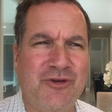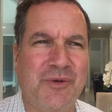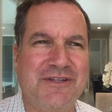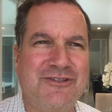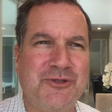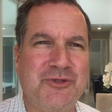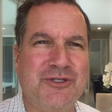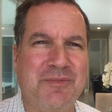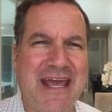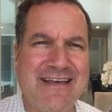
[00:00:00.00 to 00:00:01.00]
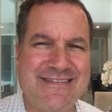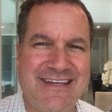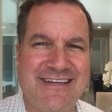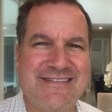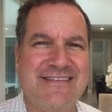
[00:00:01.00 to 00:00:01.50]
You went to
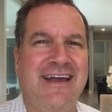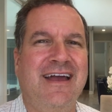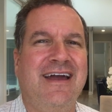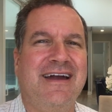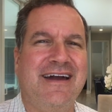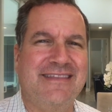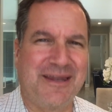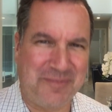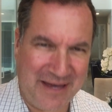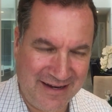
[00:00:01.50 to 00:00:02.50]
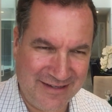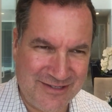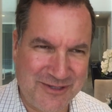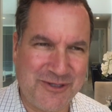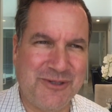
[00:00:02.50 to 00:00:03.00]
gymnastics and then a petting
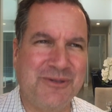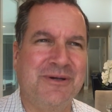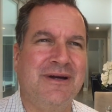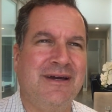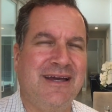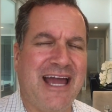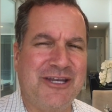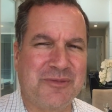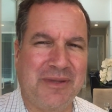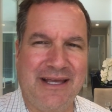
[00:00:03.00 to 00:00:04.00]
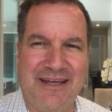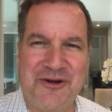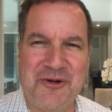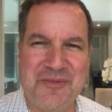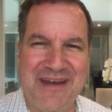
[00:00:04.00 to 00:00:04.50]
zoo, and you're playing at
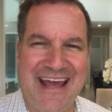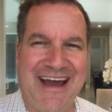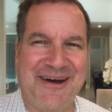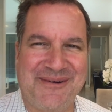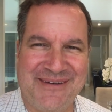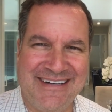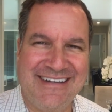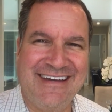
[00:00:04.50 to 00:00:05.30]
home now.